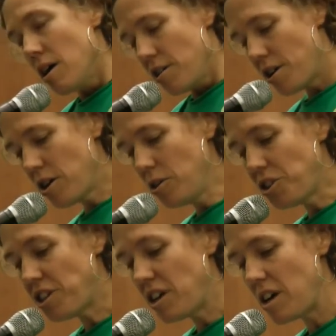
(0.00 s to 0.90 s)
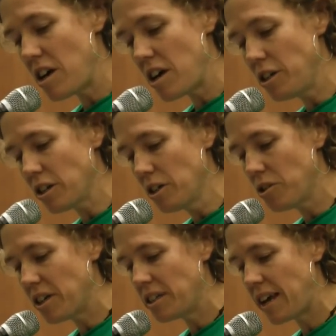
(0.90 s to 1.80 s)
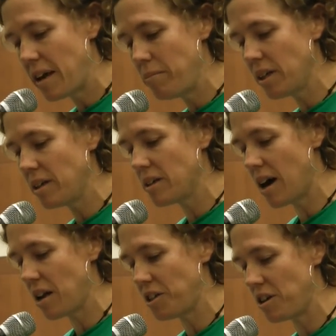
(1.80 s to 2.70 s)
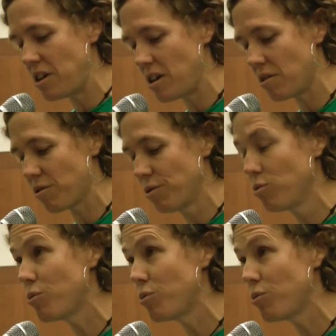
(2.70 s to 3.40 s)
The UC is losing $10 million a year through